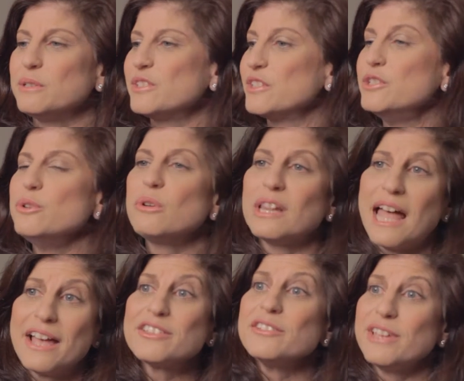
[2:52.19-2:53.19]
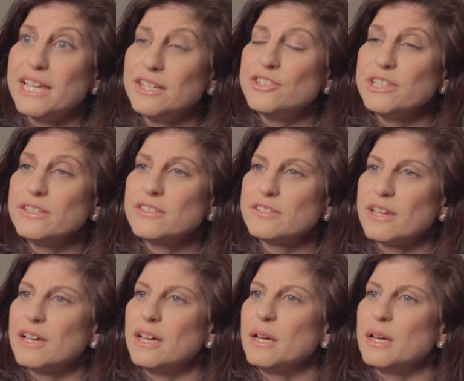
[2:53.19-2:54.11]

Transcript: was a new class of agents,